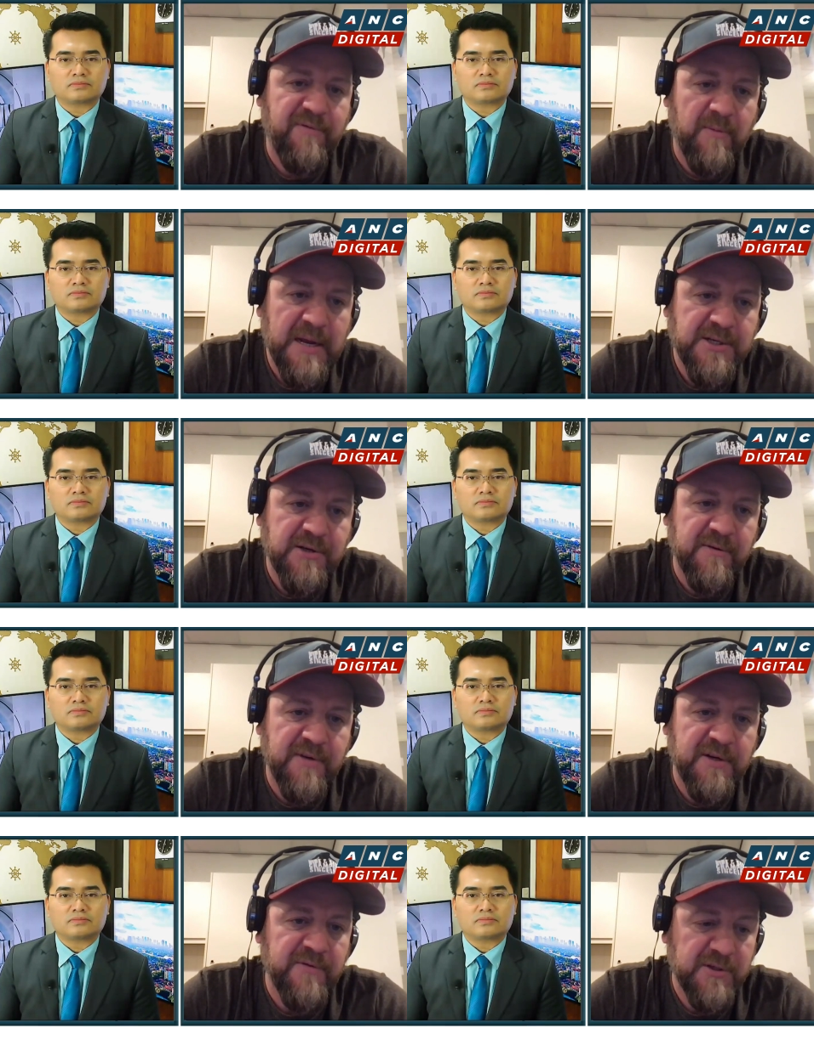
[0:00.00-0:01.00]
Speaker 1: information
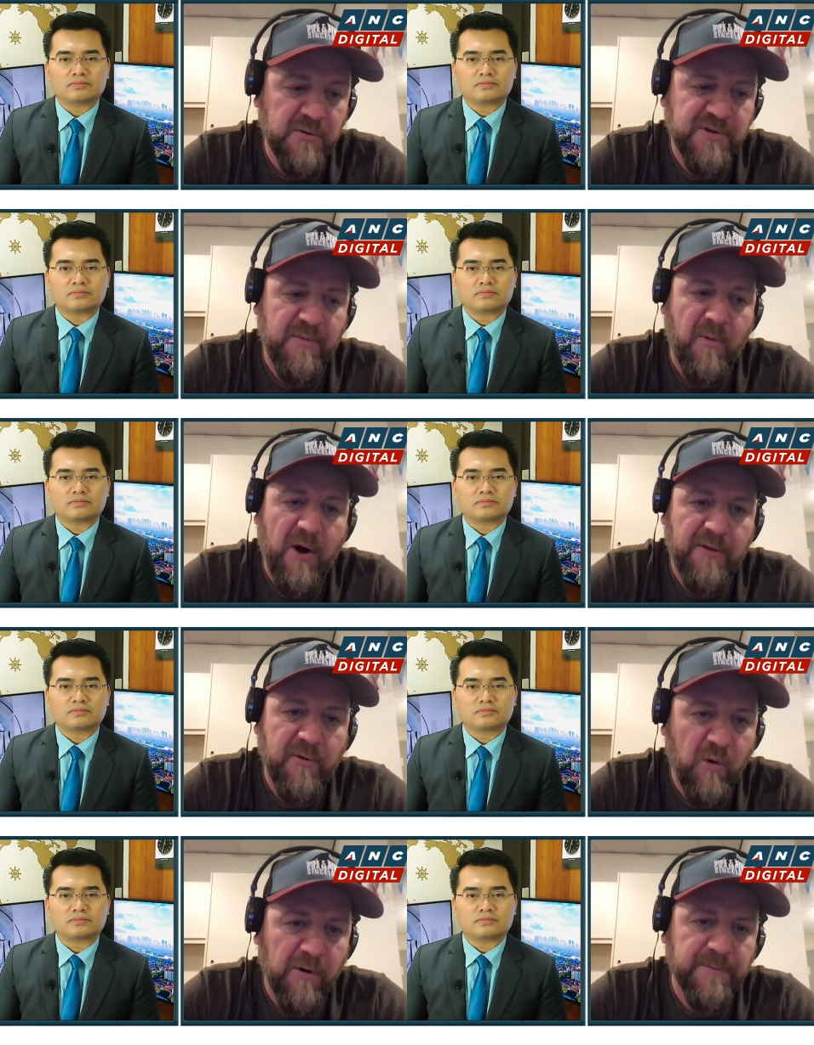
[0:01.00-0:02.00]
of individuals
Speaker 2: from
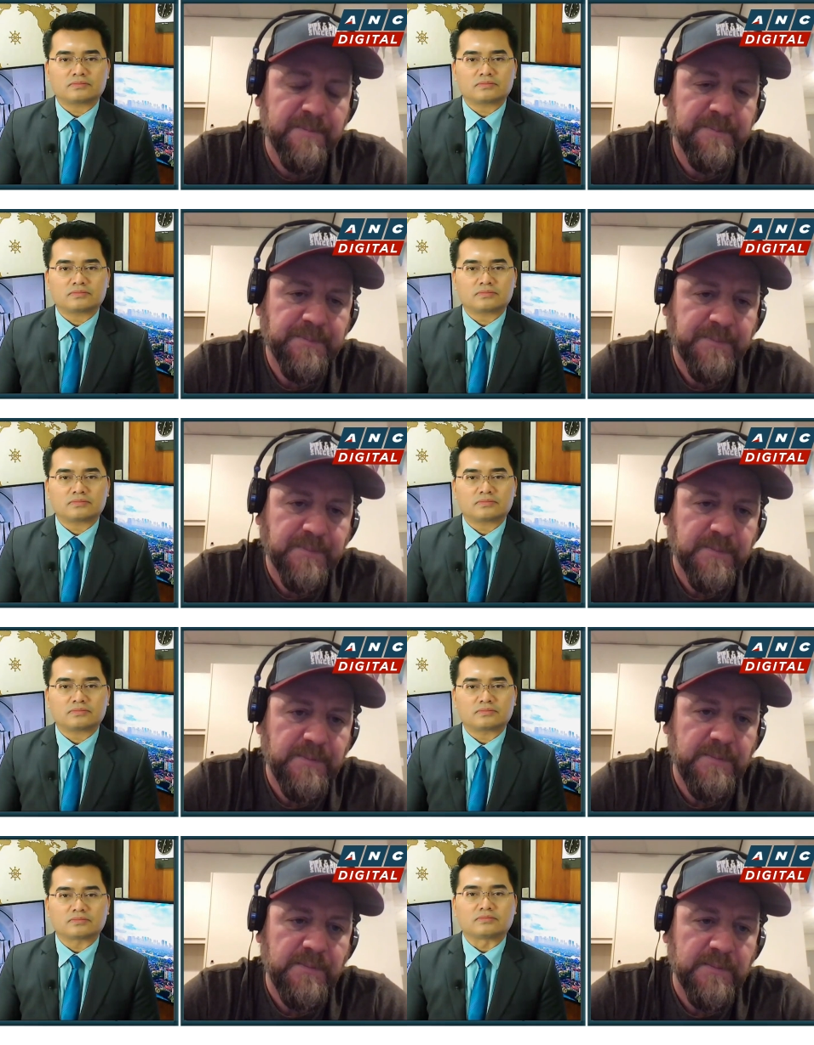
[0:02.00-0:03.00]
around the world.
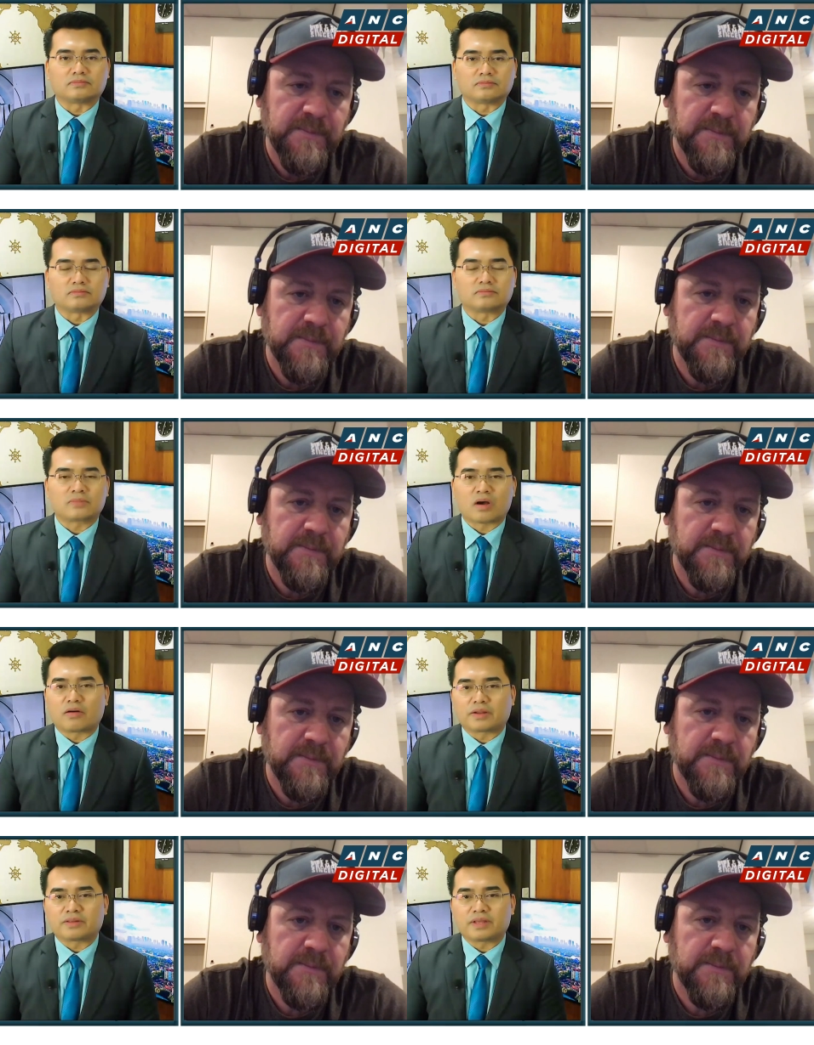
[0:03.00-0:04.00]
Mm-hmm. All
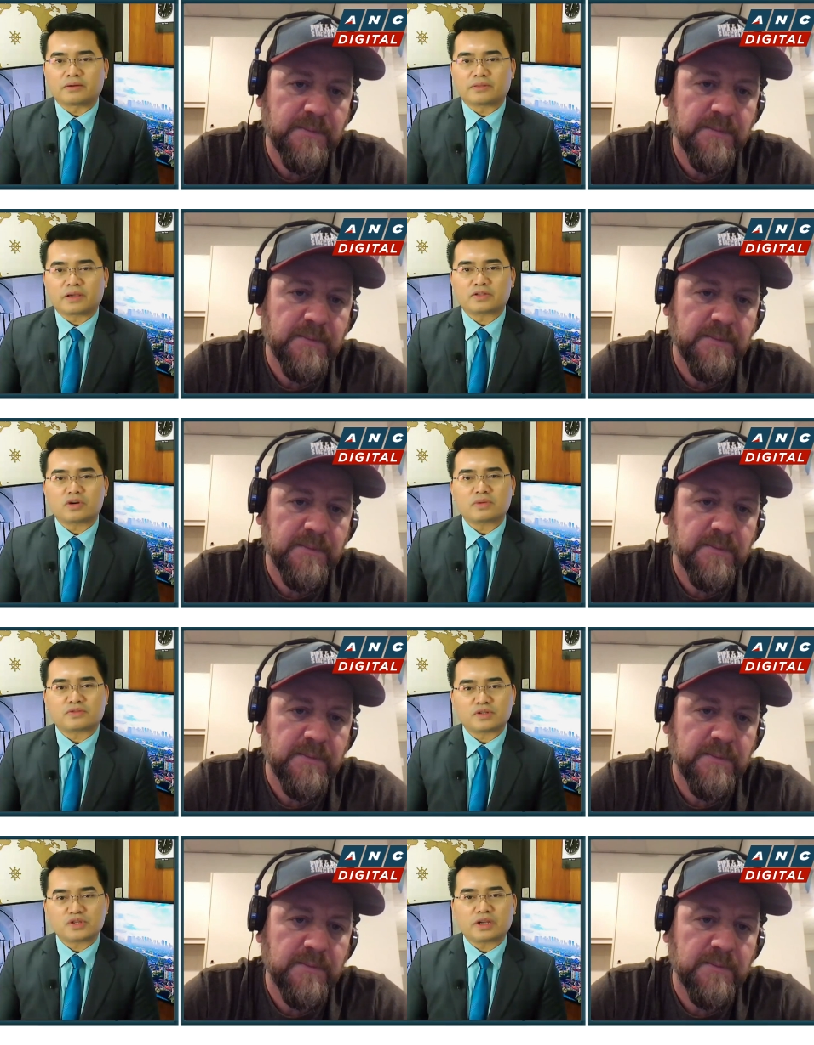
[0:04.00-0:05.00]
right. On that note, thank you so much
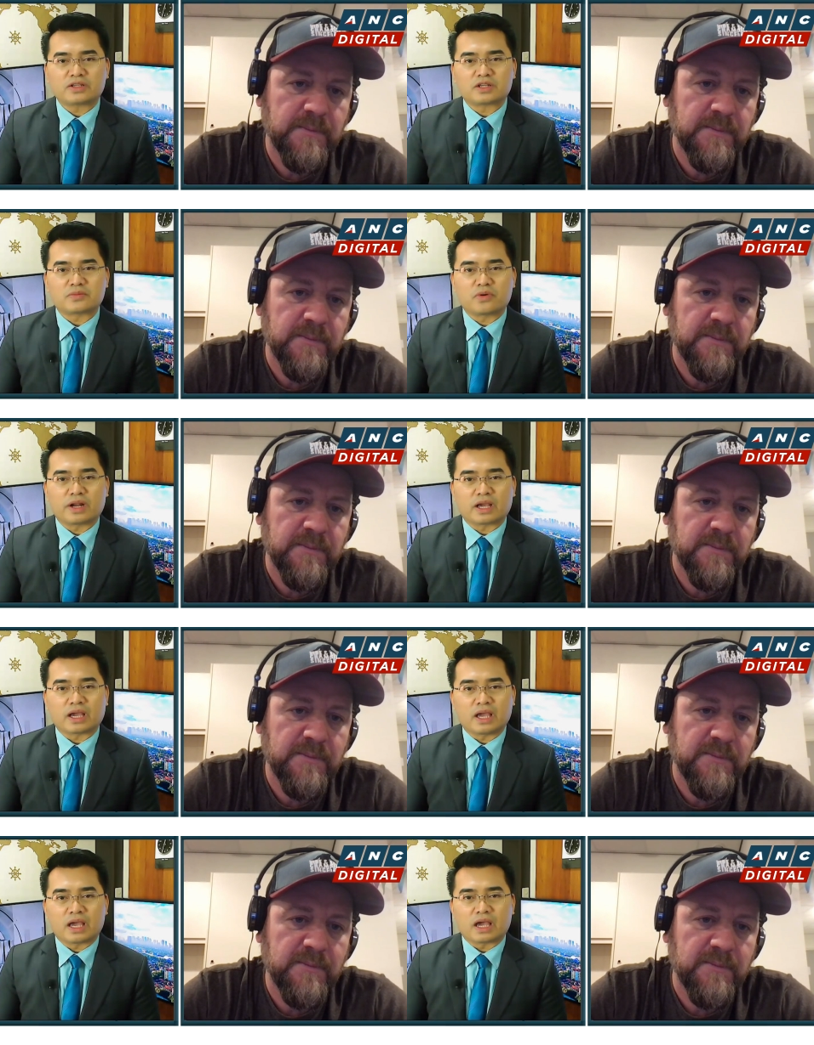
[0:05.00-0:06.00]
for joining us this
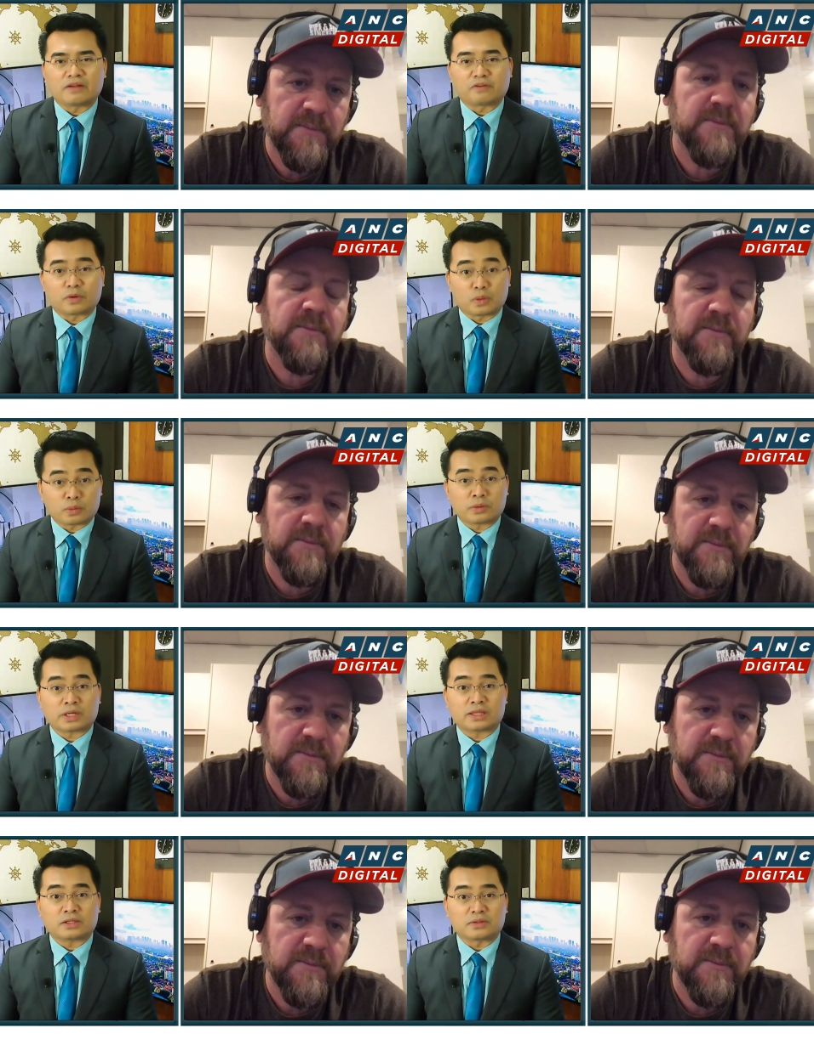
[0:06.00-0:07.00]
morning and for the work that you